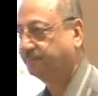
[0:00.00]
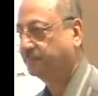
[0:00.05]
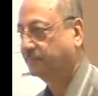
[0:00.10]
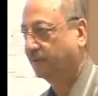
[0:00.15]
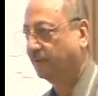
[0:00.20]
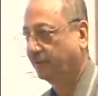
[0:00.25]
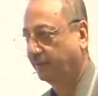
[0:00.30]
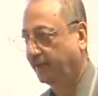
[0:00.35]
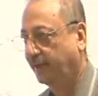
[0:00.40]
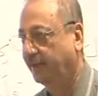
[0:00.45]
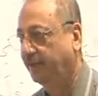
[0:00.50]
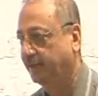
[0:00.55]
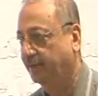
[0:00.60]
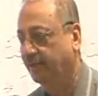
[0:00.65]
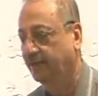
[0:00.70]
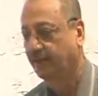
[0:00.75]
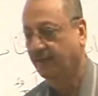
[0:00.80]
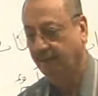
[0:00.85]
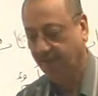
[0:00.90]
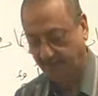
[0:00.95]
Okay?
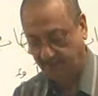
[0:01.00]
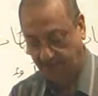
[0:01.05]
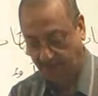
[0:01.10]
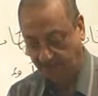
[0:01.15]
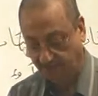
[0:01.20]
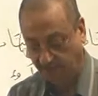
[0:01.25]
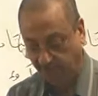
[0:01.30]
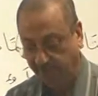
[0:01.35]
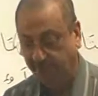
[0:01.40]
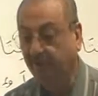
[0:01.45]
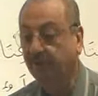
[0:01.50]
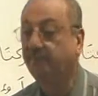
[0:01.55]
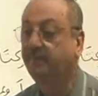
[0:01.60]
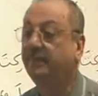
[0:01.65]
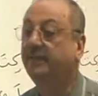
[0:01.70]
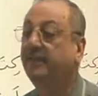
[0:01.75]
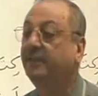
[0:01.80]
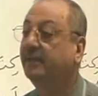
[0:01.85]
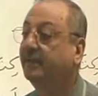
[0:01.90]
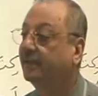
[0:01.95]
And I will be
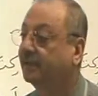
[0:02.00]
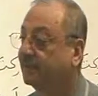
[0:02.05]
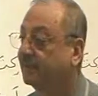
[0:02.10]
repeating it